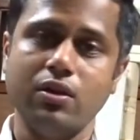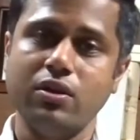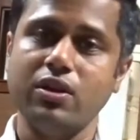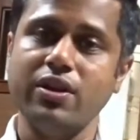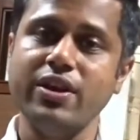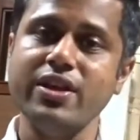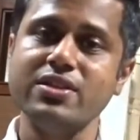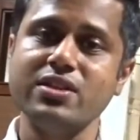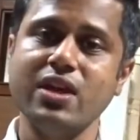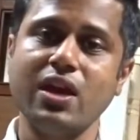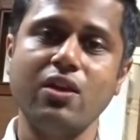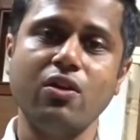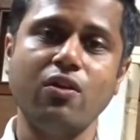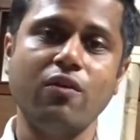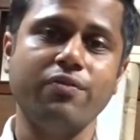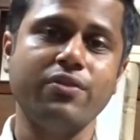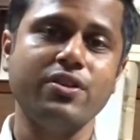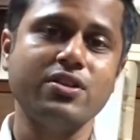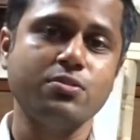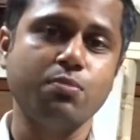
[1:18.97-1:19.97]
The design
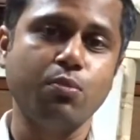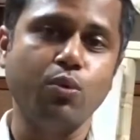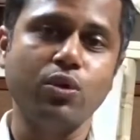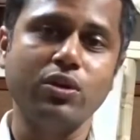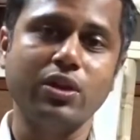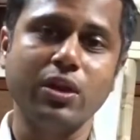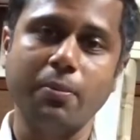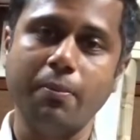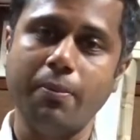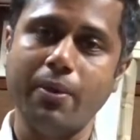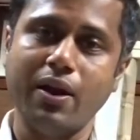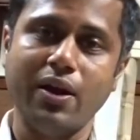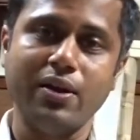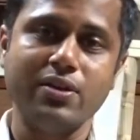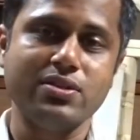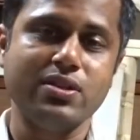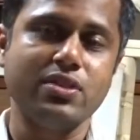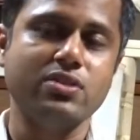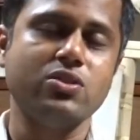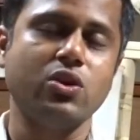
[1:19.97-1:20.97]
of these both
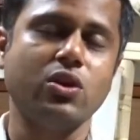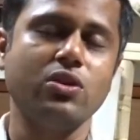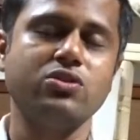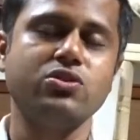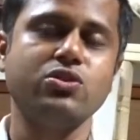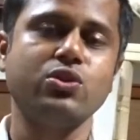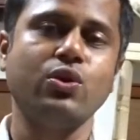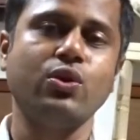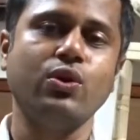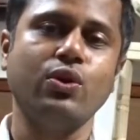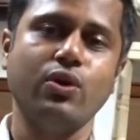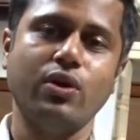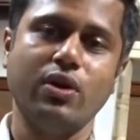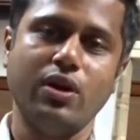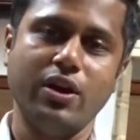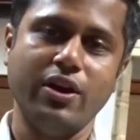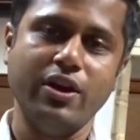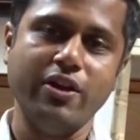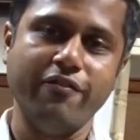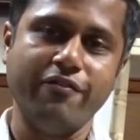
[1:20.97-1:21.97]
implants is also
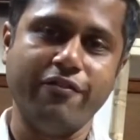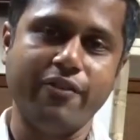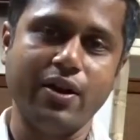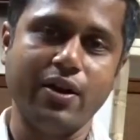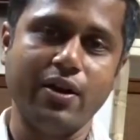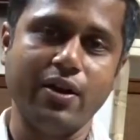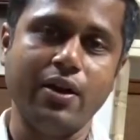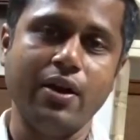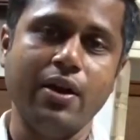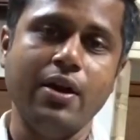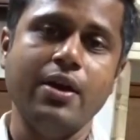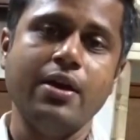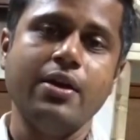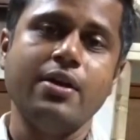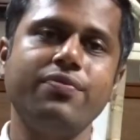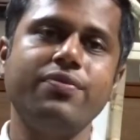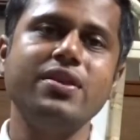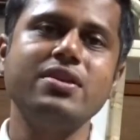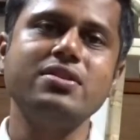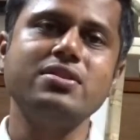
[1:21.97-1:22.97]
different.
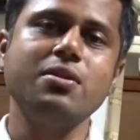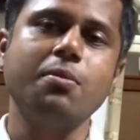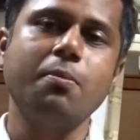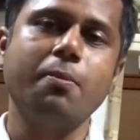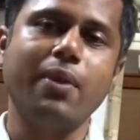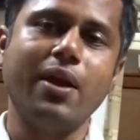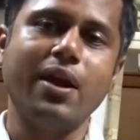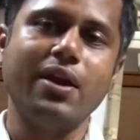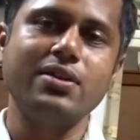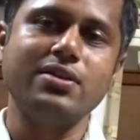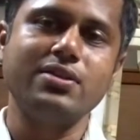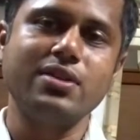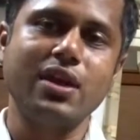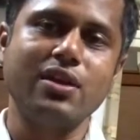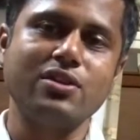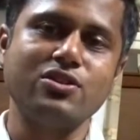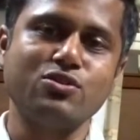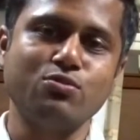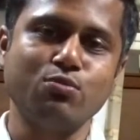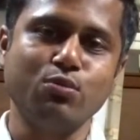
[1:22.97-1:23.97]
These implants
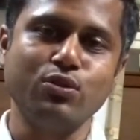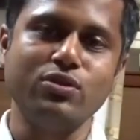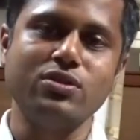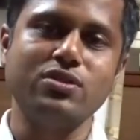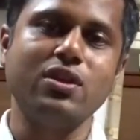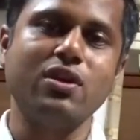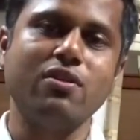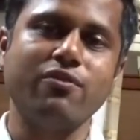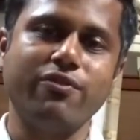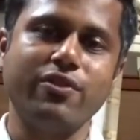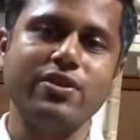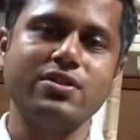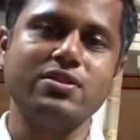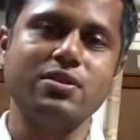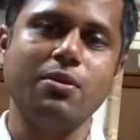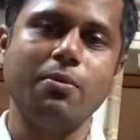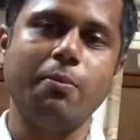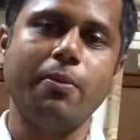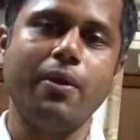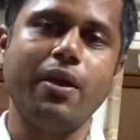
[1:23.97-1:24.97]
are smooth surface
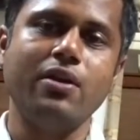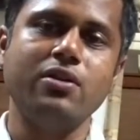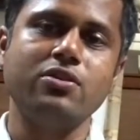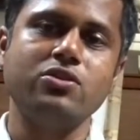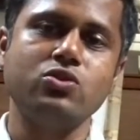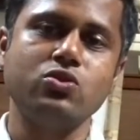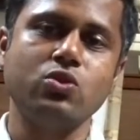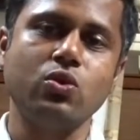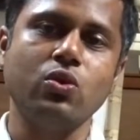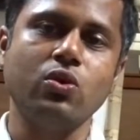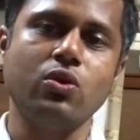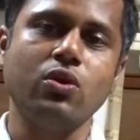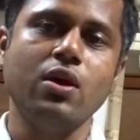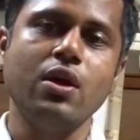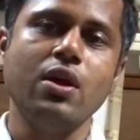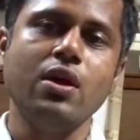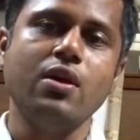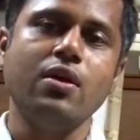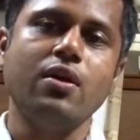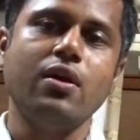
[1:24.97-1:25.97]
implants, so
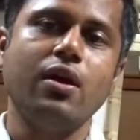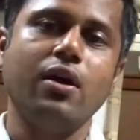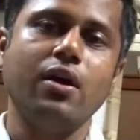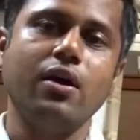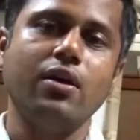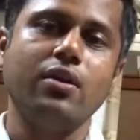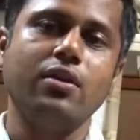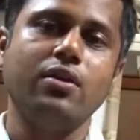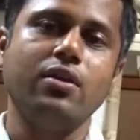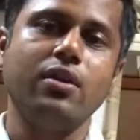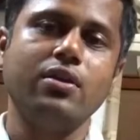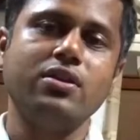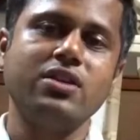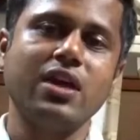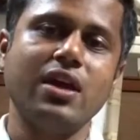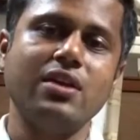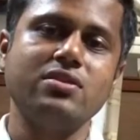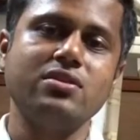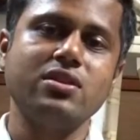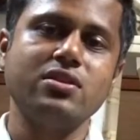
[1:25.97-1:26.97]
the
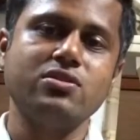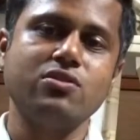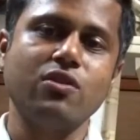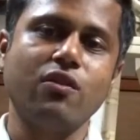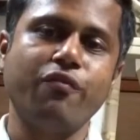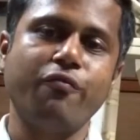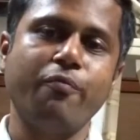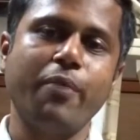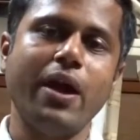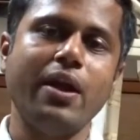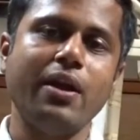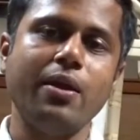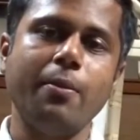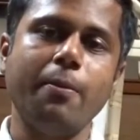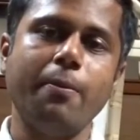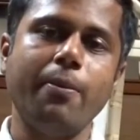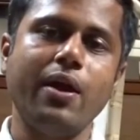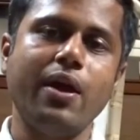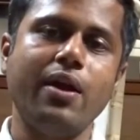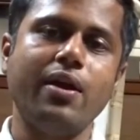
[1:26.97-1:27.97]
chances of
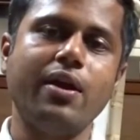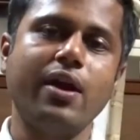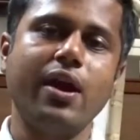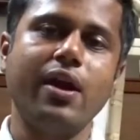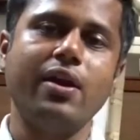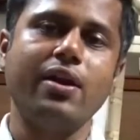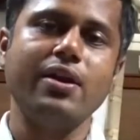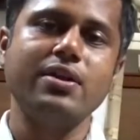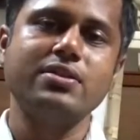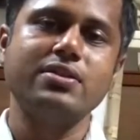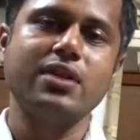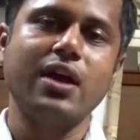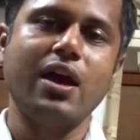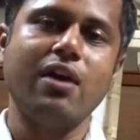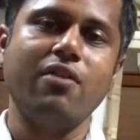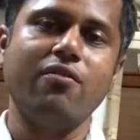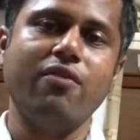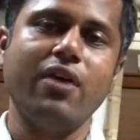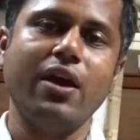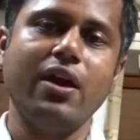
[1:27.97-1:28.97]
peri-implantitis
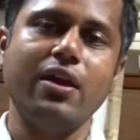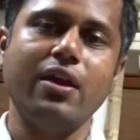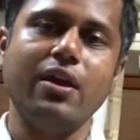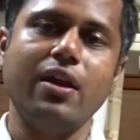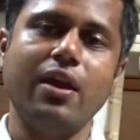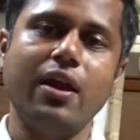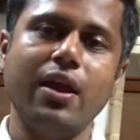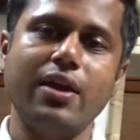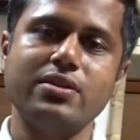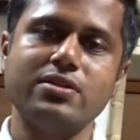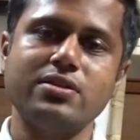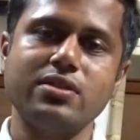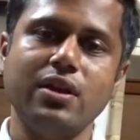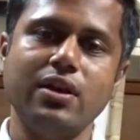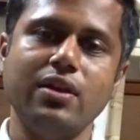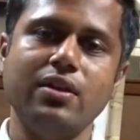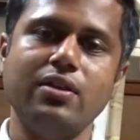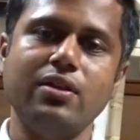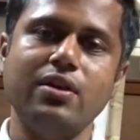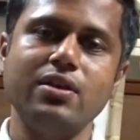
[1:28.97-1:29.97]
are very less
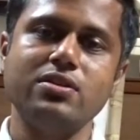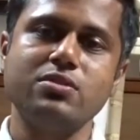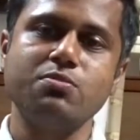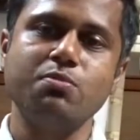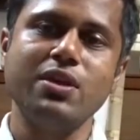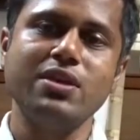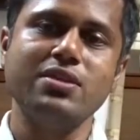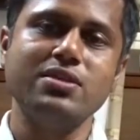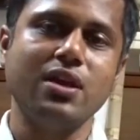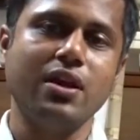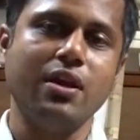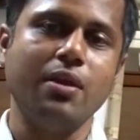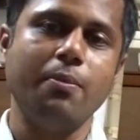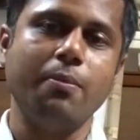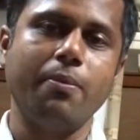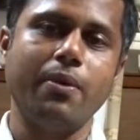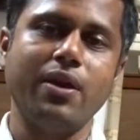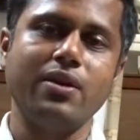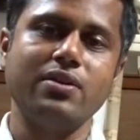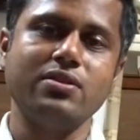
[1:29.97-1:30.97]
in this basal
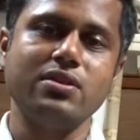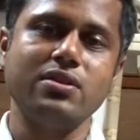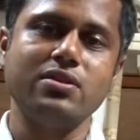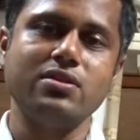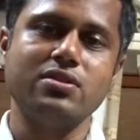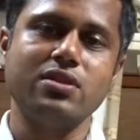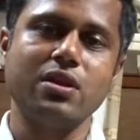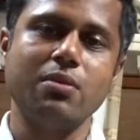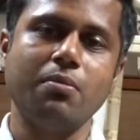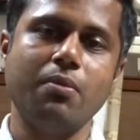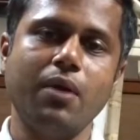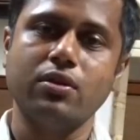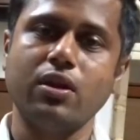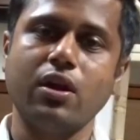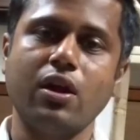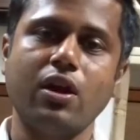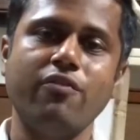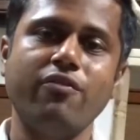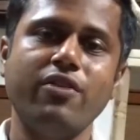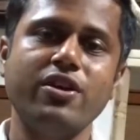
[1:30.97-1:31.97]
implant system. The
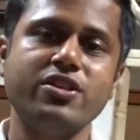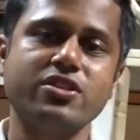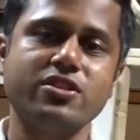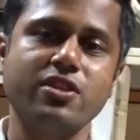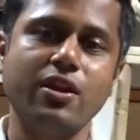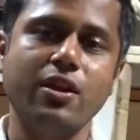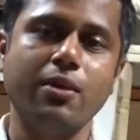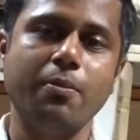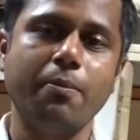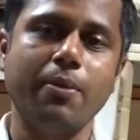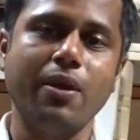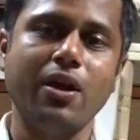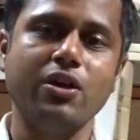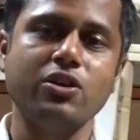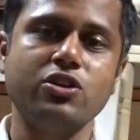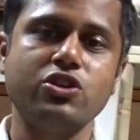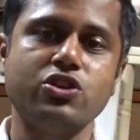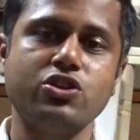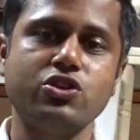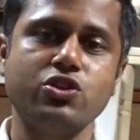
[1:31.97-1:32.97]
conventional
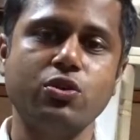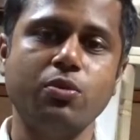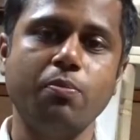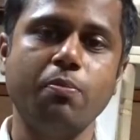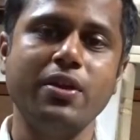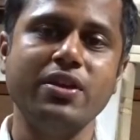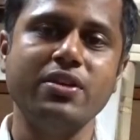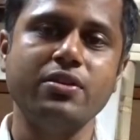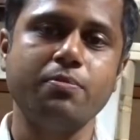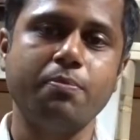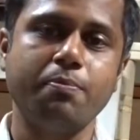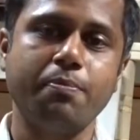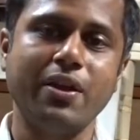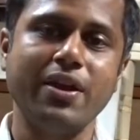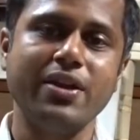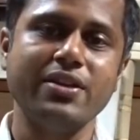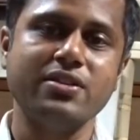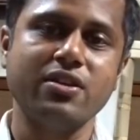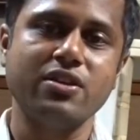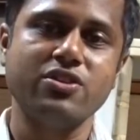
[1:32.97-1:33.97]
implant should be
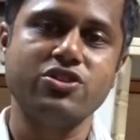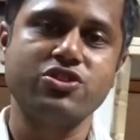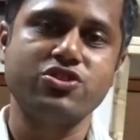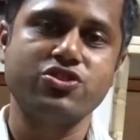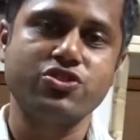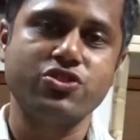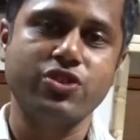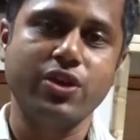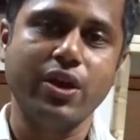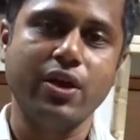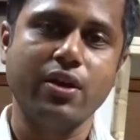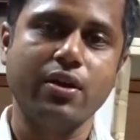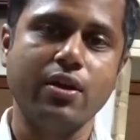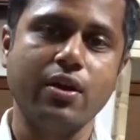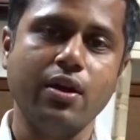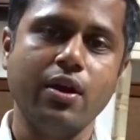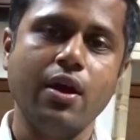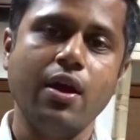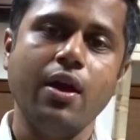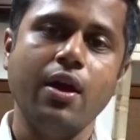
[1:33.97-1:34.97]
placed straight
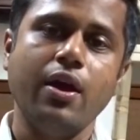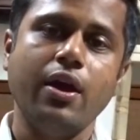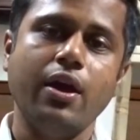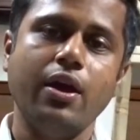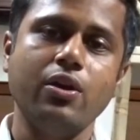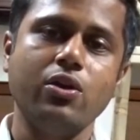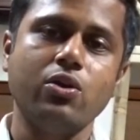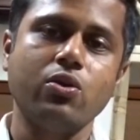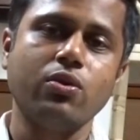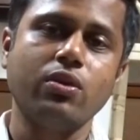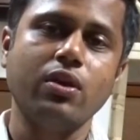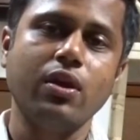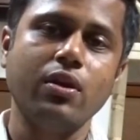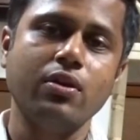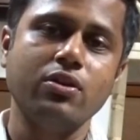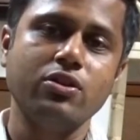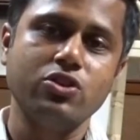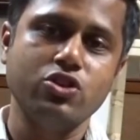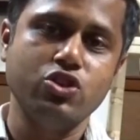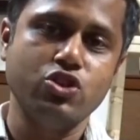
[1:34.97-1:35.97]
into
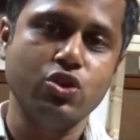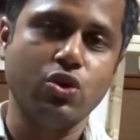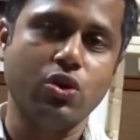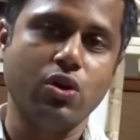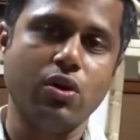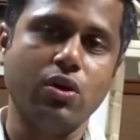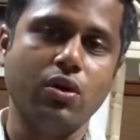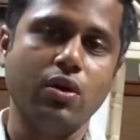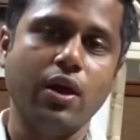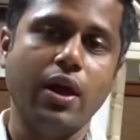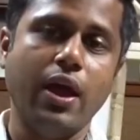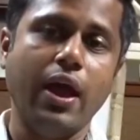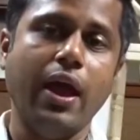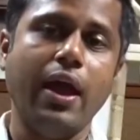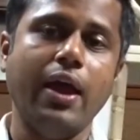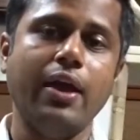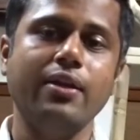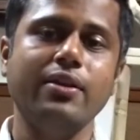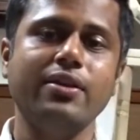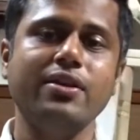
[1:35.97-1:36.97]
the jaw
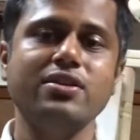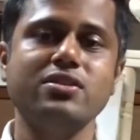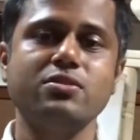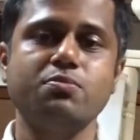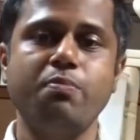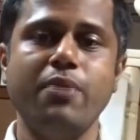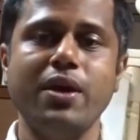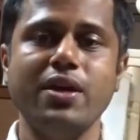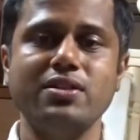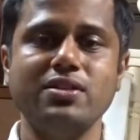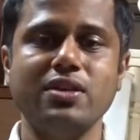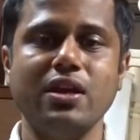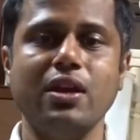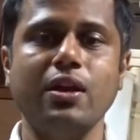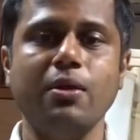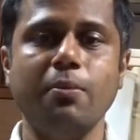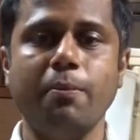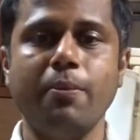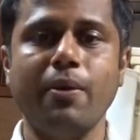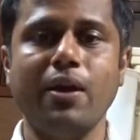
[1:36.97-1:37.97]
and these basal
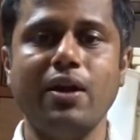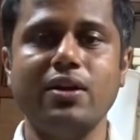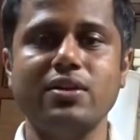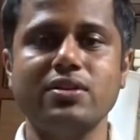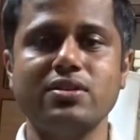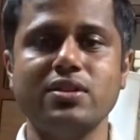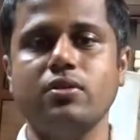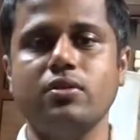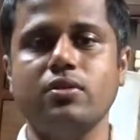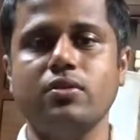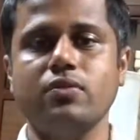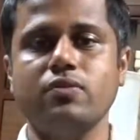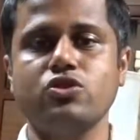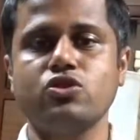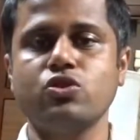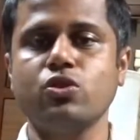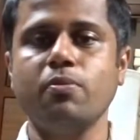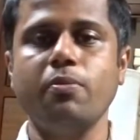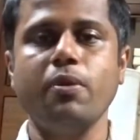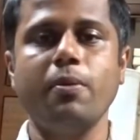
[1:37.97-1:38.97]
implants
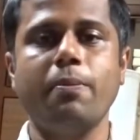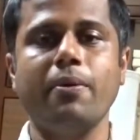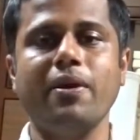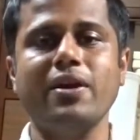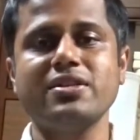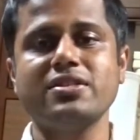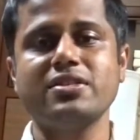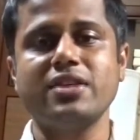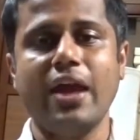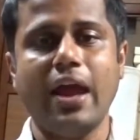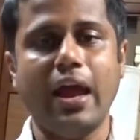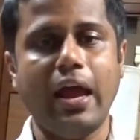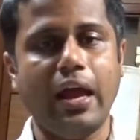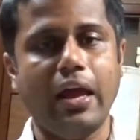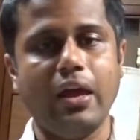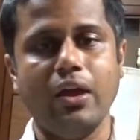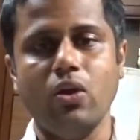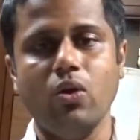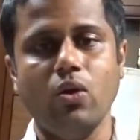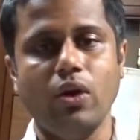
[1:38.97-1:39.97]
should be placed
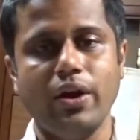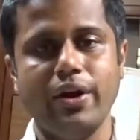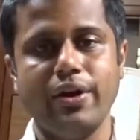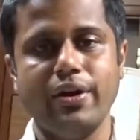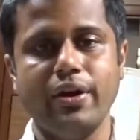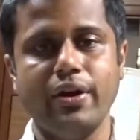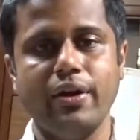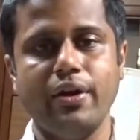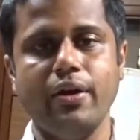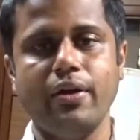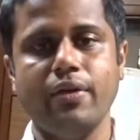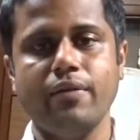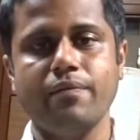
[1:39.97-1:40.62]
angulated.